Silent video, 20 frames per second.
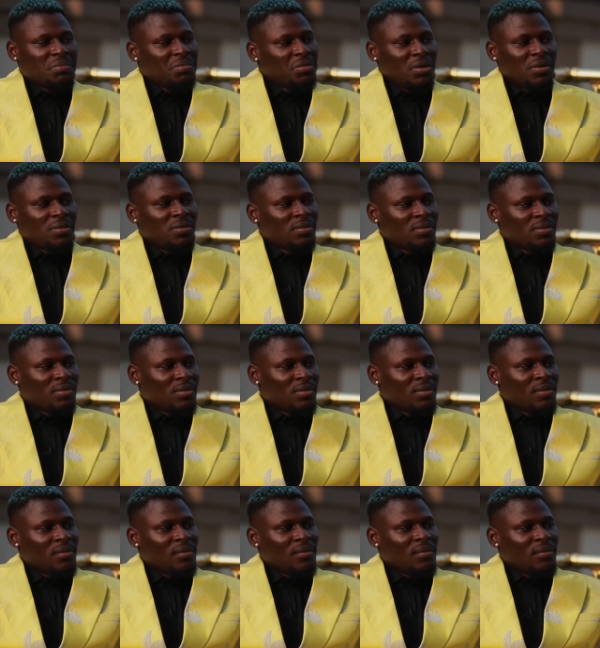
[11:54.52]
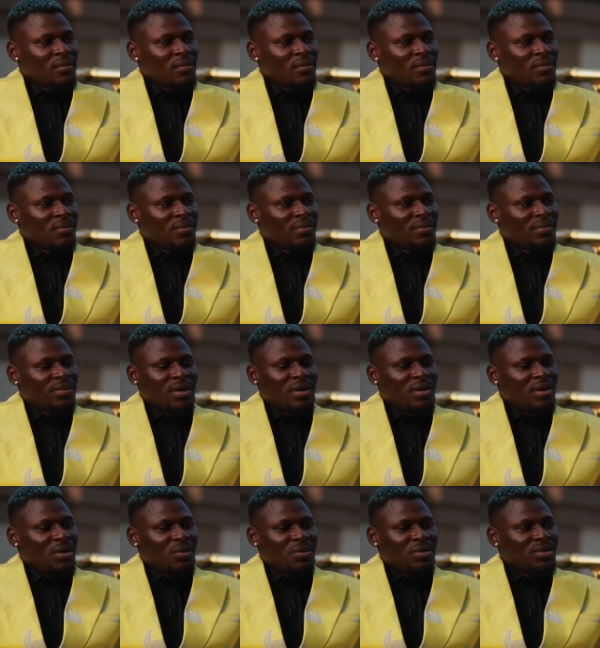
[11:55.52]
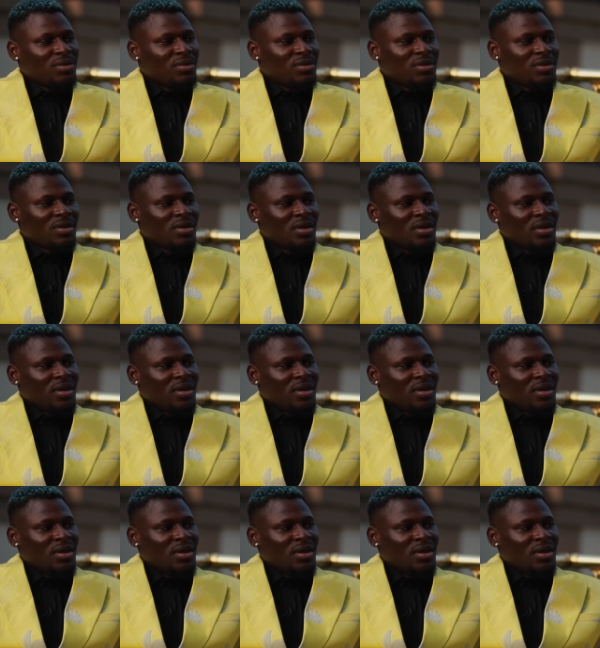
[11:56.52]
No. No, I wouldn't.